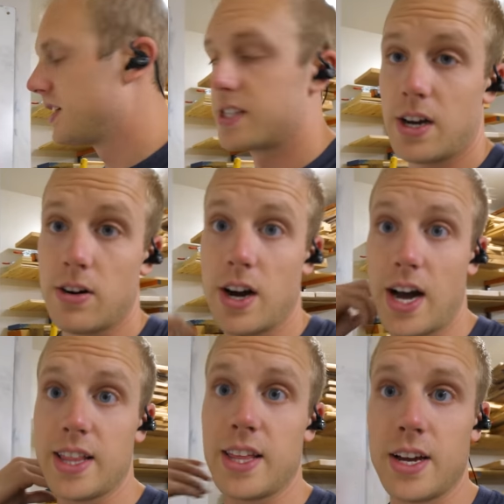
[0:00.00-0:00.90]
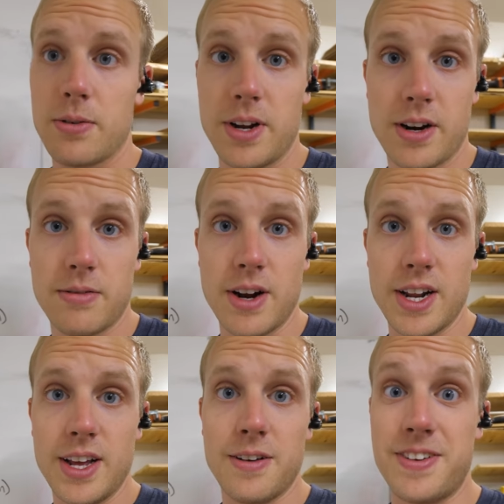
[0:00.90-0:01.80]
So I think we are
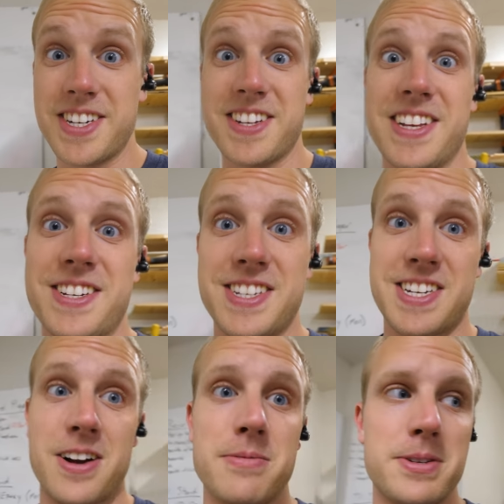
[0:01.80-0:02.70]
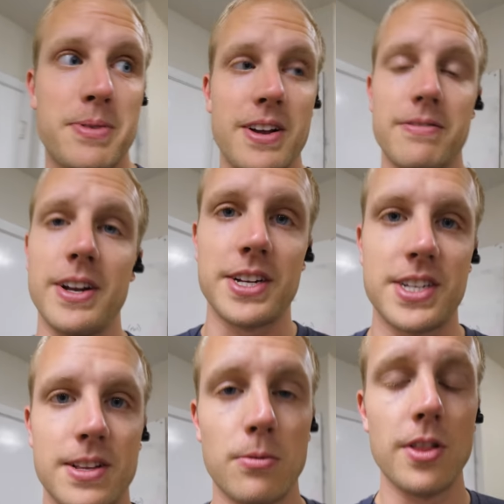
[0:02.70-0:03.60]
ready officially to start spray and
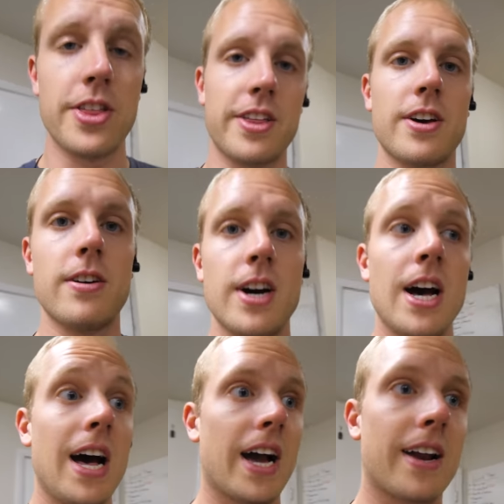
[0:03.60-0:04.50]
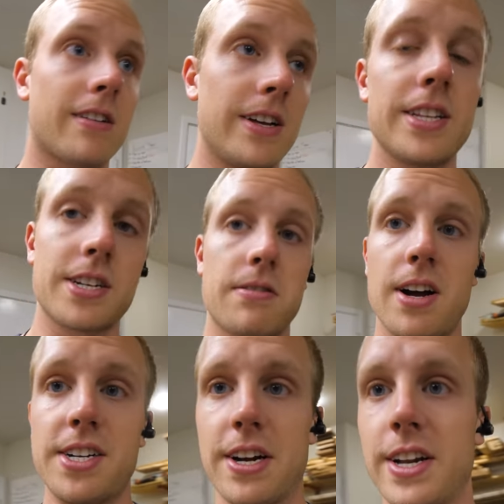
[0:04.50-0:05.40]
finish. The one thing though, I gotta clean this
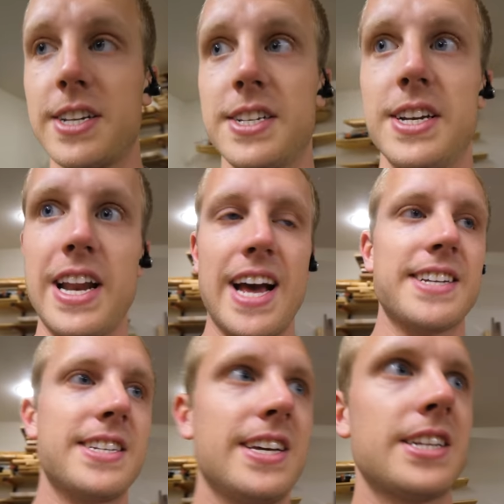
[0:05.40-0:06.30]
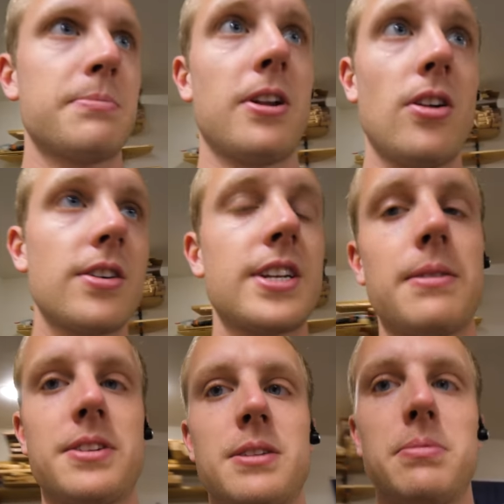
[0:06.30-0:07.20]
garage out. It is nasty. It's been a long
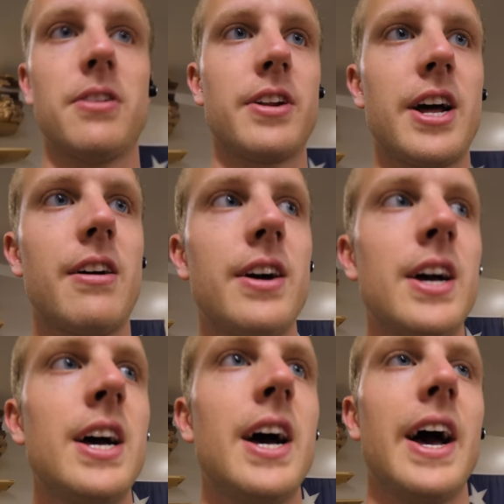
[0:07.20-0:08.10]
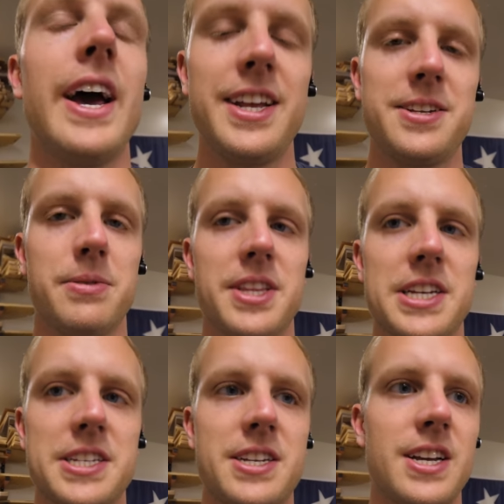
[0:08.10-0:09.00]
time since I've blown it out. I hate doing
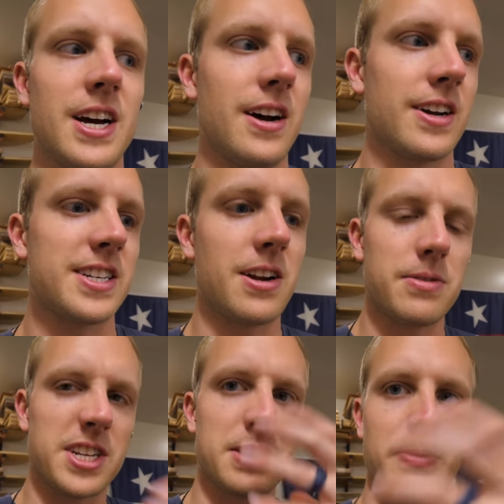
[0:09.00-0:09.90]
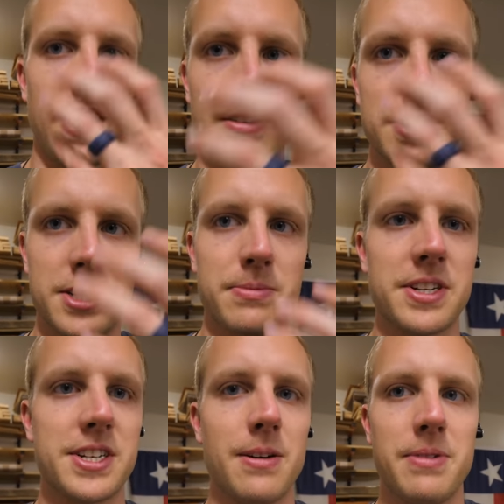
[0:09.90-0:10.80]
this because uh, it always gets my allergies
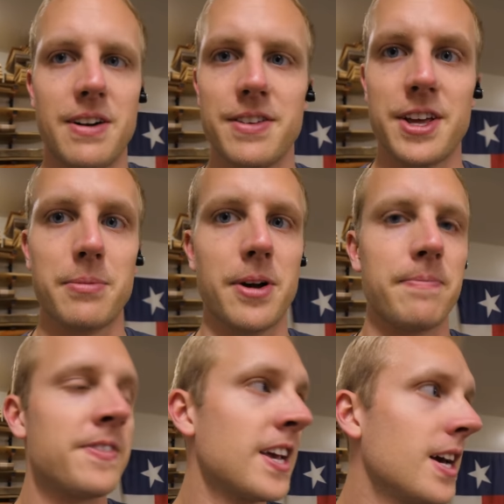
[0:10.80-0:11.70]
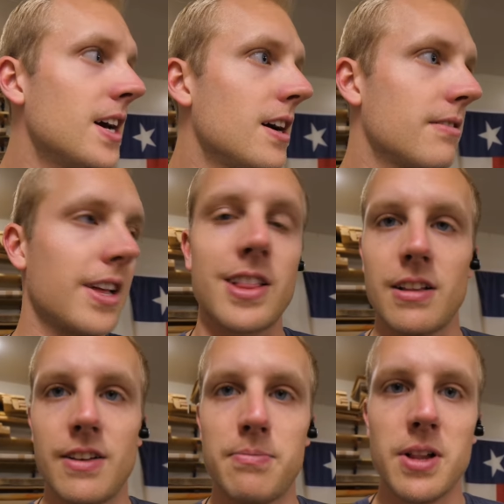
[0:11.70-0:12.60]
messed up and everything, but I'm gonna get the
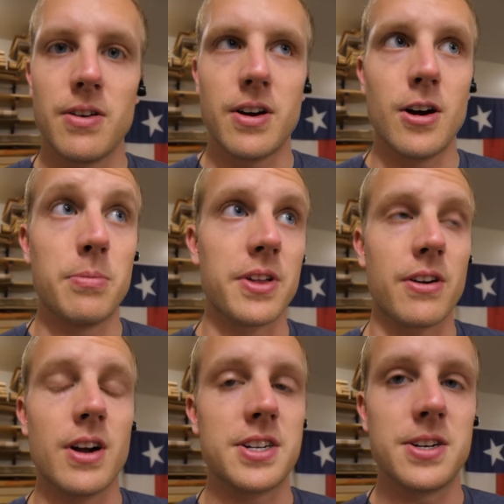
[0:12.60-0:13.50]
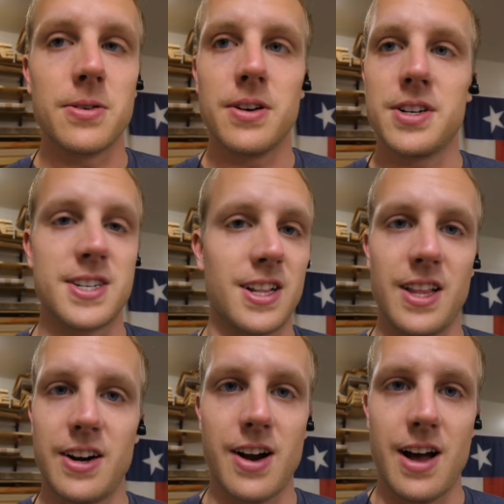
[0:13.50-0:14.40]
leaf blower, open the garage door, and just
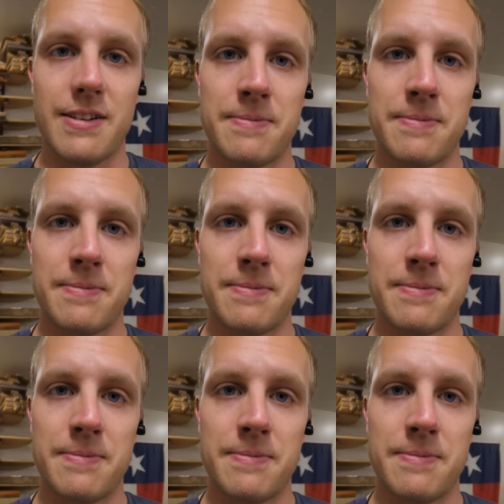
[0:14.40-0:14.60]
let her have